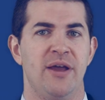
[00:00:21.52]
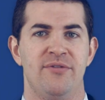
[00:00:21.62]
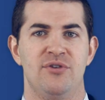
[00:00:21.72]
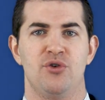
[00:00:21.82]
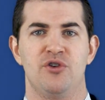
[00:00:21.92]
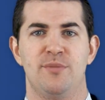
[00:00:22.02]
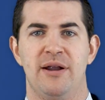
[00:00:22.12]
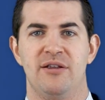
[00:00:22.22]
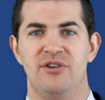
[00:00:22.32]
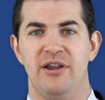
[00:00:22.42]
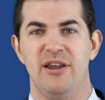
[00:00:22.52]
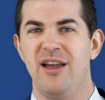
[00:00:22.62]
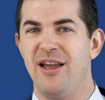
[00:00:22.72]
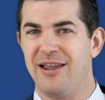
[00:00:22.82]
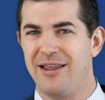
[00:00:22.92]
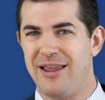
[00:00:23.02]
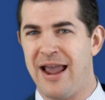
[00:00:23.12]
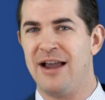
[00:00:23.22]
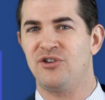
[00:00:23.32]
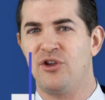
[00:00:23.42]
life insurance policy.
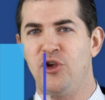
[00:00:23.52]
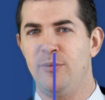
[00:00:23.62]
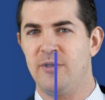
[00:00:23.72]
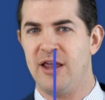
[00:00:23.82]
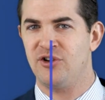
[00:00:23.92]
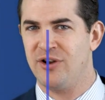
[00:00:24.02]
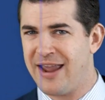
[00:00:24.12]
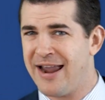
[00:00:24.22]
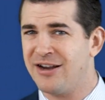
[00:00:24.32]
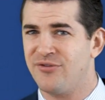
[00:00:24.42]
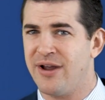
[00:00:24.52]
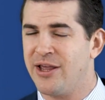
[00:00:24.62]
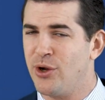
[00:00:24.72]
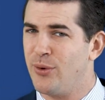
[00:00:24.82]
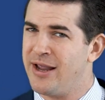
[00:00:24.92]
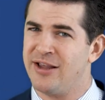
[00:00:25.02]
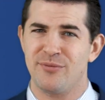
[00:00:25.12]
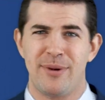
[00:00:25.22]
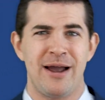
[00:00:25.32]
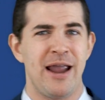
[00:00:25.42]
Cash accumulation, cash value
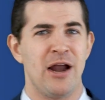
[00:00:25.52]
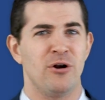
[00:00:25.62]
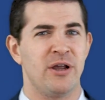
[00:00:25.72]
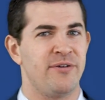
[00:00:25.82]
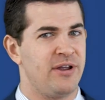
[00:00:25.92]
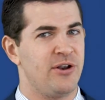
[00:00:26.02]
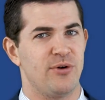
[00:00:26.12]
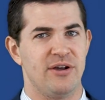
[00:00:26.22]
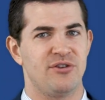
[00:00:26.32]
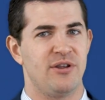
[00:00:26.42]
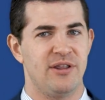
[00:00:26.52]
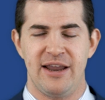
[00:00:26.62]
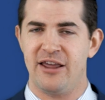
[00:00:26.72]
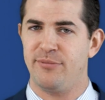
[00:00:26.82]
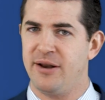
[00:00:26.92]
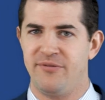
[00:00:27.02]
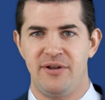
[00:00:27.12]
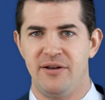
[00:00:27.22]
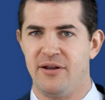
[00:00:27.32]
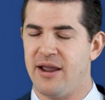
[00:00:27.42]
is my area of interest. The death
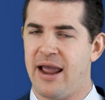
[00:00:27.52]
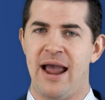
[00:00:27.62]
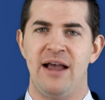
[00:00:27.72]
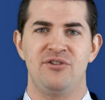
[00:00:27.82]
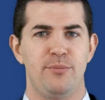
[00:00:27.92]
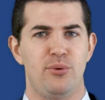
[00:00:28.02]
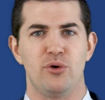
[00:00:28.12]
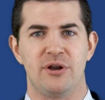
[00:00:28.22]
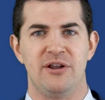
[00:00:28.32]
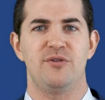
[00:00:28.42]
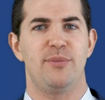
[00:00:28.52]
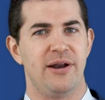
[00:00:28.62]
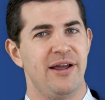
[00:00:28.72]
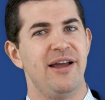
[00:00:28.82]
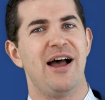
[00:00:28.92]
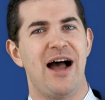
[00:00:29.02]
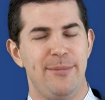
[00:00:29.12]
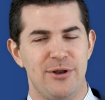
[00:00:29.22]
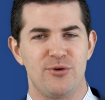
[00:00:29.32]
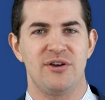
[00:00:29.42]
benefit has importance, but
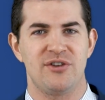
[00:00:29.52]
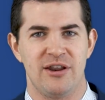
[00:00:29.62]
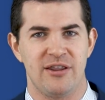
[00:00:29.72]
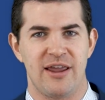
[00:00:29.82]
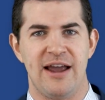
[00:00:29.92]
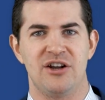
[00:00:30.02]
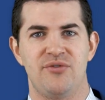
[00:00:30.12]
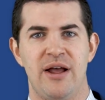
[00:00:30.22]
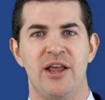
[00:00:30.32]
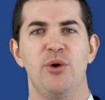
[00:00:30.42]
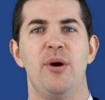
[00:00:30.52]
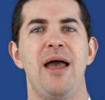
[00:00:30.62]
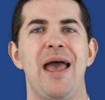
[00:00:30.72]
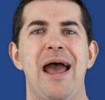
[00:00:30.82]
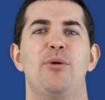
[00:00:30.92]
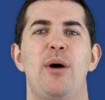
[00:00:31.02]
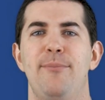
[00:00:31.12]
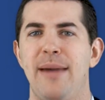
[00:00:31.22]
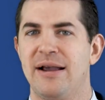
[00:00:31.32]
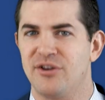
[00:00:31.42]
I'm interested in the cash value. How do I
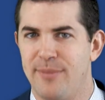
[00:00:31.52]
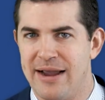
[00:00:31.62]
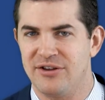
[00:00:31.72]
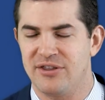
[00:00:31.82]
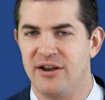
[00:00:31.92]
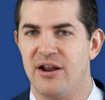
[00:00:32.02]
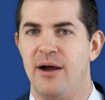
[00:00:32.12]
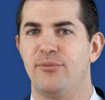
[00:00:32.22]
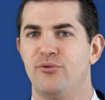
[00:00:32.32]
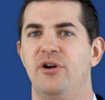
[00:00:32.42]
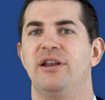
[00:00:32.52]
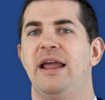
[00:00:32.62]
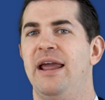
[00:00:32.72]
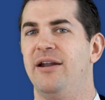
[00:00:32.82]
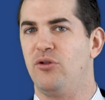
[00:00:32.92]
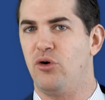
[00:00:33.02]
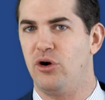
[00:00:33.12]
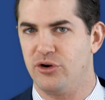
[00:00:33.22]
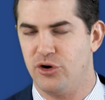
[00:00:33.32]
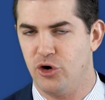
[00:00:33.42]
maximize that upfront and
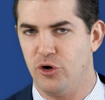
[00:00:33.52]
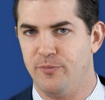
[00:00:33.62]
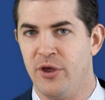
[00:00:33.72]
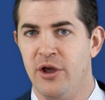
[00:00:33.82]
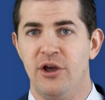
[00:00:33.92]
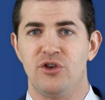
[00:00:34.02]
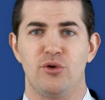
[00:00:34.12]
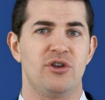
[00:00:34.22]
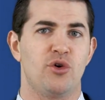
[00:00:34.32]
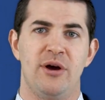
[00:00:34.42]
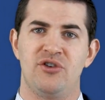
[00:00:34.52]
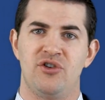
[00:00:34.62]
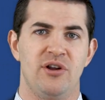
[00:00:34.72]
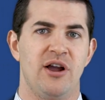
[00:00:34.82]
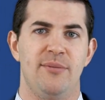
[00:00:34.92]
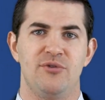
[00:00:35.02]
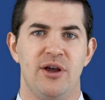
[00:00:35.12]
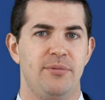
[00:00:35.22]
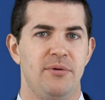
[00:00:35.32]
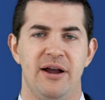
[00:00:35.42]
long-term? So this question comes
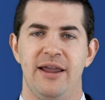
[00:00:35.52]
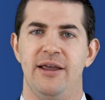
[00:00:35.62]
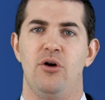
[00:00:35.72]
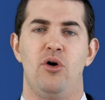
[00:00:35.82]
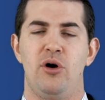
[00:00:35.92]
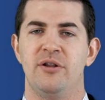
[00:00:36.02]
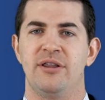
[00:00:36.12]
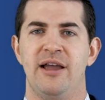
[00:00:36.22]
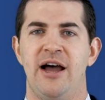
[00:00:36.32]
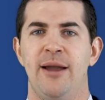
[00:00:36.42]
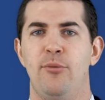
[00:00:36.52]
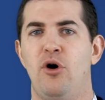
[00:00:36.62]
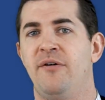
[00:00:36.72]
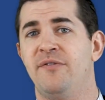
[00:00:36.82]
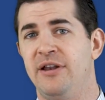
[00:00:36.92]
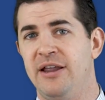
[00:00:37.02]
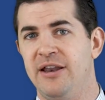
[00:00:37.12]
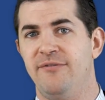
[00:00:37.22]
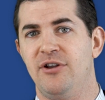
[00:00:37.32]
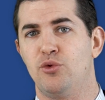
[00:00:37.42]
up again all the time. Often
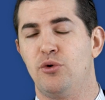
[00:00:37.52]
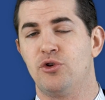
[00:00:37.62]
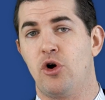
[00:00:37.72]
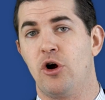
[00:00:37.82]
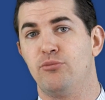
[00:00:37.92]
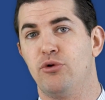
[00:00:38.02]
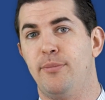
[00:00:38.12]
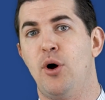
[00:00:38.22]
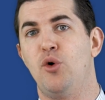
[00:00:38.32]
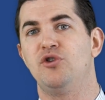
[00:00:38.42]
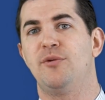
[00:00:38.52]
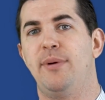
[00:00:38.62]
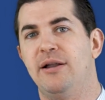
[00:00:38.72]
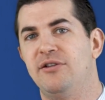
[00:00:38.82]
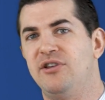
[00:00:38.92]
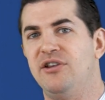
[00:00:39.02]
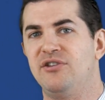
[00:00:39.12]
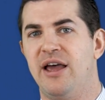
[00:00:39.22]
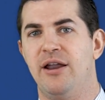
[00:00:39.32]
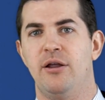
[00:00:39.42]
individuals are proposed
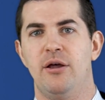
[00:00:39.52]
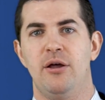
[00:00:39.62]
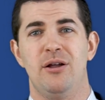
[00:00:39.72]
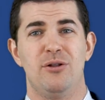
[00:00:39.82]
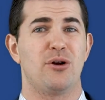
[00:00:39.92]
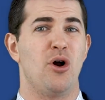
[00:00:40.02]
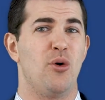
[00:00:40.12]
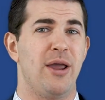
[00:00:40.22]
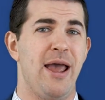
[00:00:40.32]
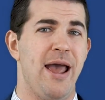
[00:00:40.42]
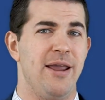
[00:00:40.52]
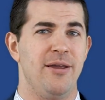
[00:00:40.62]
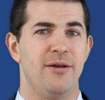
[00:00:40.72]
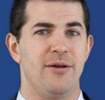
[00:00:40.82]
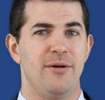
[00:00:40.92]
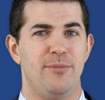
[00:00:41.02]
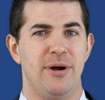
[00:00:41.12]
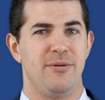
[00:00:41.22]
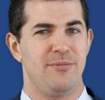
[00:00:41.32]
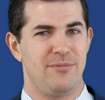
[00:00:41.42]
policies that look okay,
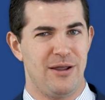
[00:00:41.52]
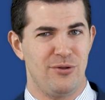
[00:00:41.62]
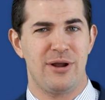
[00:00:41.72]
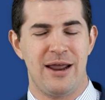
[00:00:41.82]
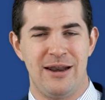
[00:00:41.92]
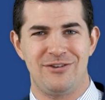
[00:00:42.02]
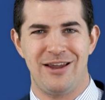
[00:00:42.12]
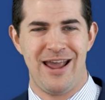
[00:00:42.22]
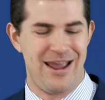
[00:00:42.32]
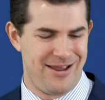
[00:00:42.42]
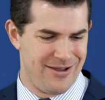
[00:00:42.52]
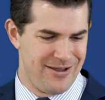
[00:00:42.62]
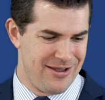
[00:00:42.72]
but they look at it and say, hey,